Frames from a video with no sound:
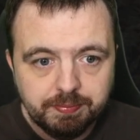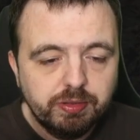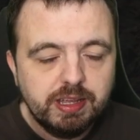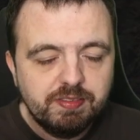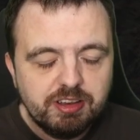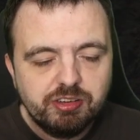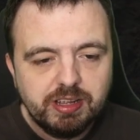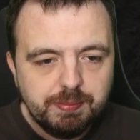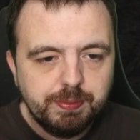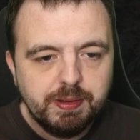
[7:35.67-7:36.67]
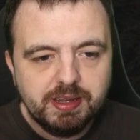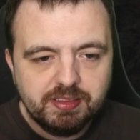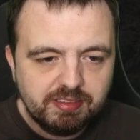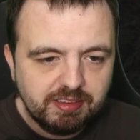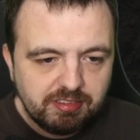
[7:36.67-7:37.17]
So they eventually implemented
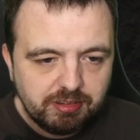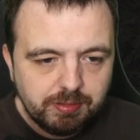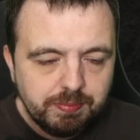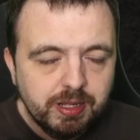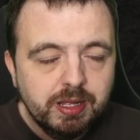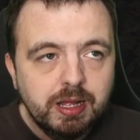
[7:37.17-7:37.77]
the system.